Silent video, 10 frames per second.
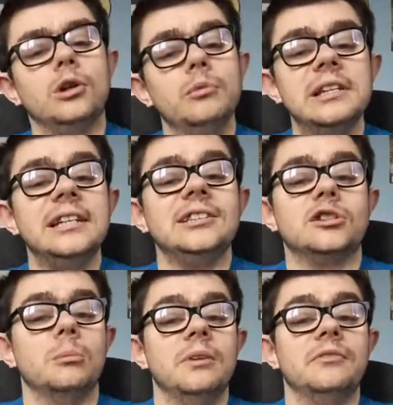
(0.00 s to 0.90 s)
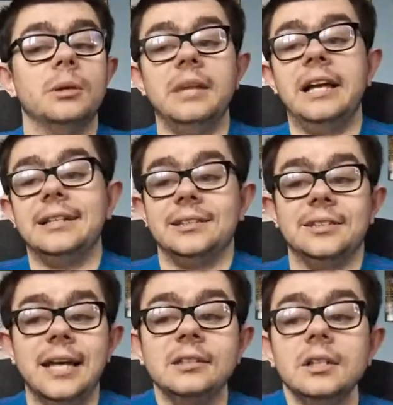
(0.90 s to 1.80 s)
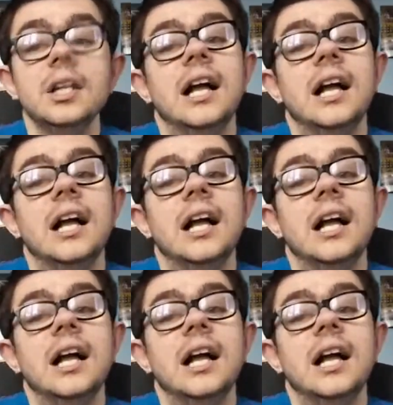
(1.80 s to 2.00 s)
to release some of them, like I said,